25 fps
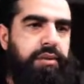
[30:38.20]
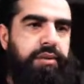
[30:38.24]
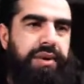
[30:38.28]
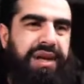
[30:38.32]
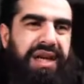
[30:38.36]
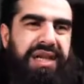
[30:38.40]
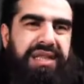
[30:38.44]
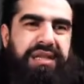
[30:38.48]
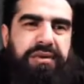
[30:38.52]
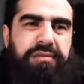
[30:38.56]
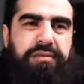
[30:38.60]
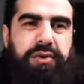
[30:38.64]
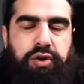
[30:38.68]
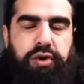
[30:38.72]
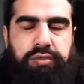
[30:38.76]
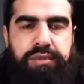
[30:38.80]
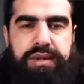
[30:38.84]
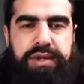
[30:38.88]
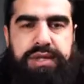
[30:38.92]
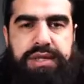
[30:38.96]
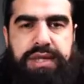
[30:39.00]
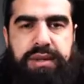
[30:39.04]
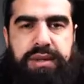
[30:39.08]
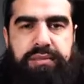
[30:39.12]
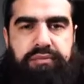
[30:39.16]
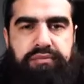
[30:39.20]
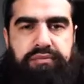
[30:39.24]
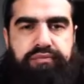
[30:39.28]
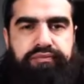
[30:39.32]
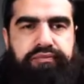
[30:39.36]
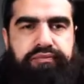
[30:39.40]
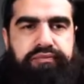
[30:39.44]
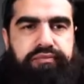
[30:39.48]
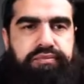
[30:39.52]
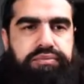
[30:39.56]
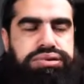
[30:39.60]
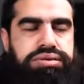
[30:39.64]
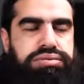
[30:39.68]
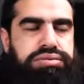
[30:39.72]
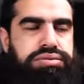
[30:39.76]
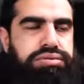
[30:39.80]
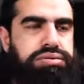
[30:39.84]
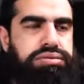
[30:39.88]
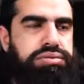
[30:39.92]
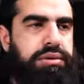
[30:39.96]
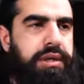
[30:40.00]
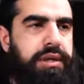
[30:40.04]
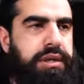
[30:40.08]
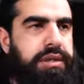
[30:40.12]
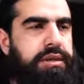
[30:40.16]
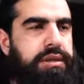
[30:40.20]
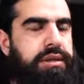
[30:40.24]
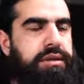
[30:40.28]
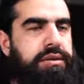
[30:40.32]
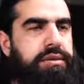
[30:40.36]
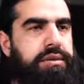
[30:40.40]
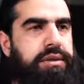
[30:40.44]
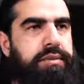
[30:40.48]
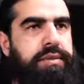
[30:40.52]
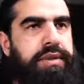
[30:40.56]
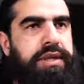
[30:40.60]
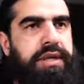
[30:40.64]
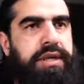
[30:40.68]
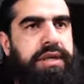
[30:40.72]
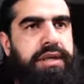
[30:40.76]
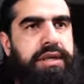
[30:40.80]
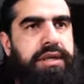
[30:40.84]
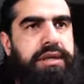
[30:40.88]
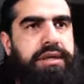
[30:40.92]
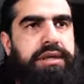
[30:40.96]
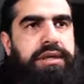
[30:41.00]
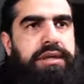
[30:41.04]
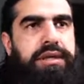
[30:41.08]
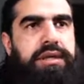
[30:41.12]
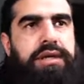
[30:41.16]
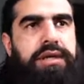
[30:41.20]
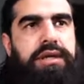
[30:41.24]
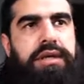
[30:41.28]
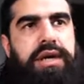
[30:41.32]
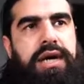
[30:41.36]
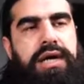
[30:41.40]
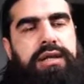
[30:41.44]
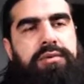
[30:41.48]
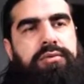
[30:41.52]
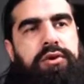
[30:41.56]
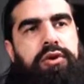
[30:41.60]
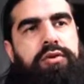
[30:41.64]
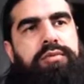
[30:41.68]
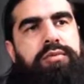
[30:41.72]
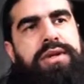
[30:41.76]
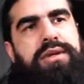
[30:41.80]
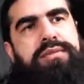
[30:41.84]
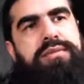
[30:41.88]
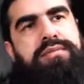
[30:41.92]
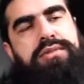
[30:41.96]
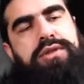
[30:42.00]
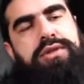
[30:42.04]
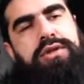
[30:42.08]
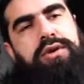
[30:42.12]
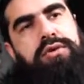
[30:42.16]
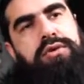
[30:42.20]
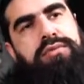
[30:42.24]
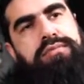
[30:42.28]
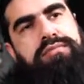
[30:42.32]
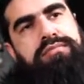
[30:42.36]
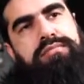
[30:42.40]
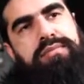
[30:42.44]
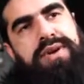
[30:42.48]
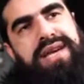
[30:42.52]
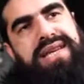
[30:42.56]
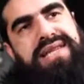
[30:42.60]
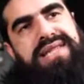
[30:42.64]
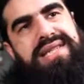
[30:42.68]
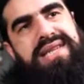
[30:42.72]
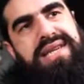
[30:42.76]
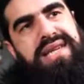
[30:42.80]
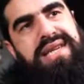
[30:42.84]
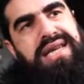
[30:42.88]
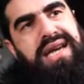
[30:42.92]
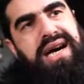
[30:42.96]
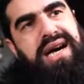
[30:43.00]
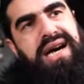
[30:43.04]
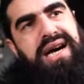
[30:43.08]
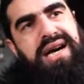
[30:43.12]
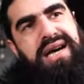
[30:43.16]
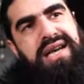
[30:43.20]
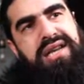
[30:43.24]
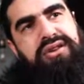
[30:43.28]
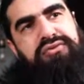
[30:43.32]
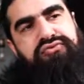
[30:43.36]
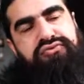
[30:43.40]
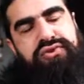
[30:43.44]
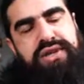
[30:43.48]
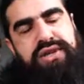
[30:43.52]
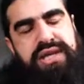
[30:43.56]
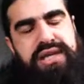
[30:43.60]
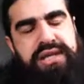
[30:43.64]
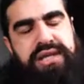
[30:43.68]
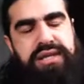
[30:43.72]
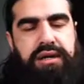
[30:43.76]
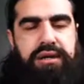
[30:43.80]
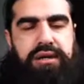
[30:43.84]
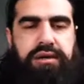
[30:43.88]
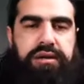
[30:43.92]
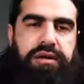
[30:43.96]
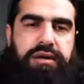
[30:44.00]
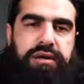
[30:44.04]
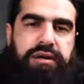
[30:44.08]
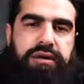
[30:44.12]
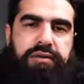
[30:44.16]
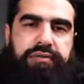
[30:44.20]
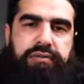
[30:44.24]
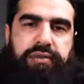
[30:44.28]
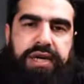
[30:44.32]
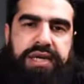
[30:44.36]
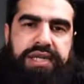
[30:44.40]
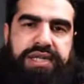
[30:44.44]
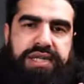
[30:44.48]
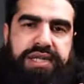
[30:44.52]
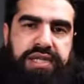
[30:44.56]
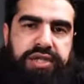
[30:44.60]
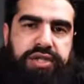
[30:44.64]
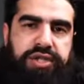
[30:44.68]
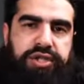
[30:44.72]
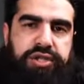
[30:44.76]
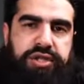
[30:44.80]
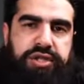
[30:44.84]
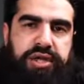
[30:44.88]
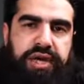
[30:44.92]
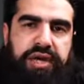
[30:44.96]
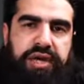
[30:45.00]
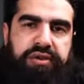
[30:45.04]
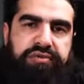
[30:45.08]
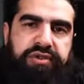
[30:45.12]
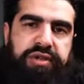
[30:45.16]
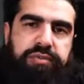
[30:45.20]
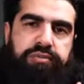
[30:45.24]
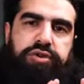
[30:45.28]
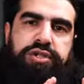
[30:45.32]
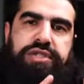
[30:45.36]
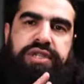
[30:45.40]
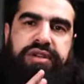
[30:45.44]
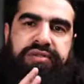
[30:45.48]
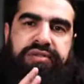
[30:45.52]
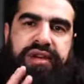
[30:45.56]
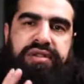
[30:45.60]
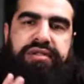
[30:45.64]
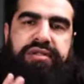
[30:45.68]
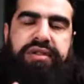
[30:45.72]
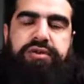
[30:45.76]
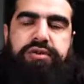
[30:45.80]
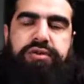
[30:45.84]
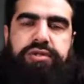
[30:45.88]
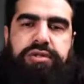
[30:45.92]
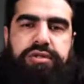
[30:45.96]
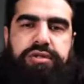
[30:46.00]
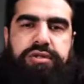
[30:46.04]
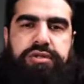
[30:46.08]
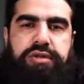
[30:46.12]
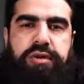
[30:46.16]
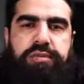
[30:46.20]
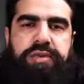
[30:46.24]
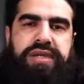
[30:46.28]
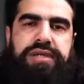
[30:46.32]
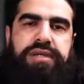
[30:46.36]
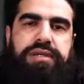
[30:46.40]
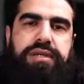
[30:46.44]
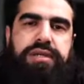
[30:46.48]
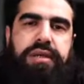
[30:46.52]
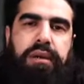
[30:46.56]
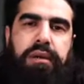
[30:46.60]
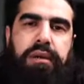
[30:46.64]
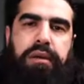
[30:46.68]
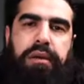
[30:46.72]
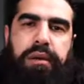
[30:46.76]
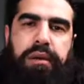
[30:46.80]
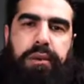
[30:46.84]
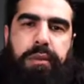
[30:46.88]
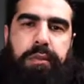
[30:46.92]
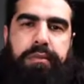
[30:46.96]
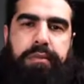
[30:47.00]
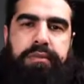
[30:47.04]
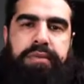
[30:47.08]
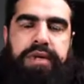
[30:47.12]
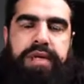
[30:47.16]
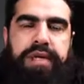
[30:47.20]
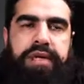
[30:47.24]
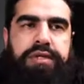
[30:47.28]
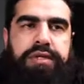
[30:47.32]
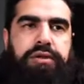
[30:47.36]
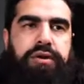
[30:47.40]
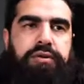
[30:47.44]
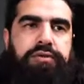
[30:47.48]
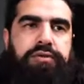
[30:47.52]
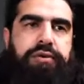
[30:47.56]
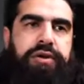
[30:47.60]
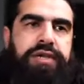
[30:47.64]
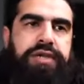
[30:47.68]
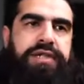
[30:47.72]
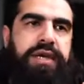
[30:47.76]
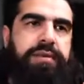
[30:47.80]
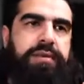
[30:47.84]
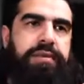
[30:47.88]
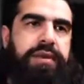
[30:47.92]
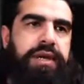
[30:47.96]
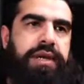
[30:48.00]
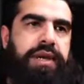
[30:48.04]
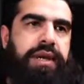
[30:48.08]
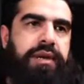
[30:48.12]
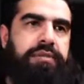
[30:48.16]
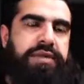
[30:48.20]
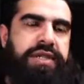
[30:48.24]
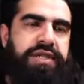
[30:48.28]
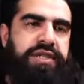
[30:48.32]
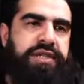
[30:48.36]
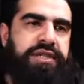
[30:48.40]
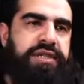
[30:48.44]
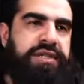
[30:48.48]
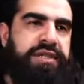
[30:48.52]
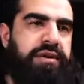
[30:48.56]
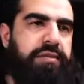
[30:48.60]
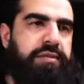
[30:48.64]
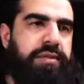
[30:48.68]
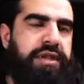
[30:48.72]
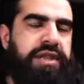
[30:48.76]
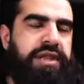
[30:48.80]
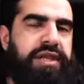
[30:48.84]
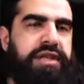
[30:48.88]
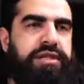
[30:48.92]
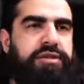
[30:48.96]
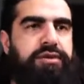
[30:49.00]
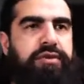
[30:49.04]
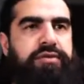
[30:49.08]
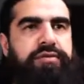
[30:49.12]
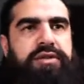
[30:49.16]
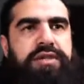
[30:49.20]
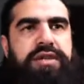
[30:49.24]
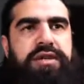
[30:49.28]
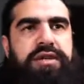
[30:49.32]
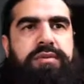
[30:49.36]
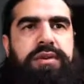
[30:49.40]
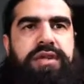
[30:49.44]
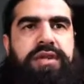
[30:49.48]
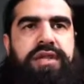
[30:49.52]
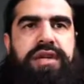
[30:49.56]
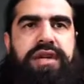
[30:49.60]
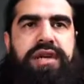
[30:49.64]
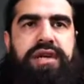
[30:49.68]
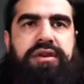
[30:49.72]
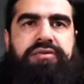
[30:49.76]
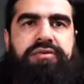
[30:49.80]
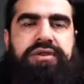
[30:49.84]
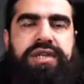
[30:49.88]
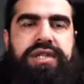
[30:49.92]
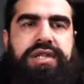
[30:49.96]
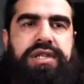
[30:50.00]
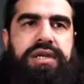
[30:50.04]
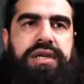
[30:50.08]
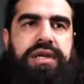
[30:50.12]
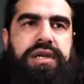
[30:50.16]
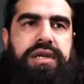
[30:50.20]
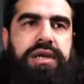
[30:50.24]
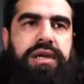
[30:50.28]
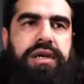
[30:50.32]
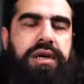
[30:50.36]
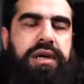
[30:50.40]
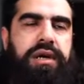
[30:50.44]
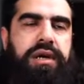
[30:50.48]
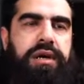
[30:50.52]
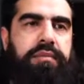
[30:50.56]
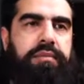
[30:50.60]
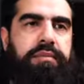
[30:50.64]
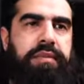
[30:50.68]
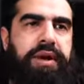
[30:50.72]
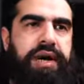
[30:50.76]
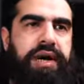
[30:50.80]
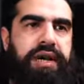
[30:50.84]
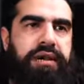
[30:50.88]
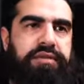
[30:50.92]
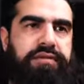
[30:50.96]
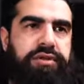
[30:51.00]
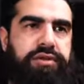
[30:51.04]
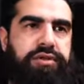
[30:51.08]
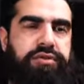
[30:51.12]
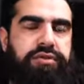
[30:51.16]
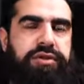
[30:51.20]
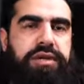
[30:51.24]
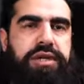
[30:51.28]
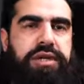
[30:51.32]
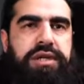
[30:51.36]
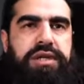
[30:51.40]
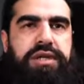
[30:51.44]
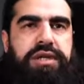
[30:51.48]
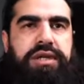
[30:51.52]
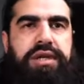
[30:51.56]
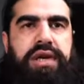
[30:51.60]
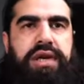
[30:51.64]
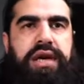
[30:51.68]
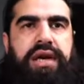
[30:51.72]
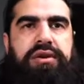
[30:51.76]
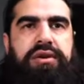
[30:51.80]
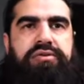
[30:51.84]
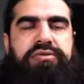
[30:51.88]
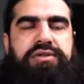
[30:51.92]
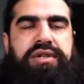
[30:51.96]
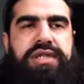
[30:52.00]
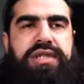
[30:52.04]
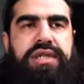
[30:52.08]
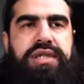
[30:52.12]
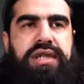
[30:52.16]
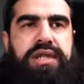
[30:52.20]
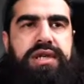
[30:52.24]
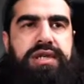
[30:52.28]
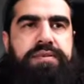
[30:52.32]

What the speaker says: at the moment, At the moment, so basically, I read a lot of what I teach. I read books around those topics. Yeah, so for example, I'm teaching Tirmidhi. So for Tirmidhi, I'll read Ma'arif al-Sunan. I'll read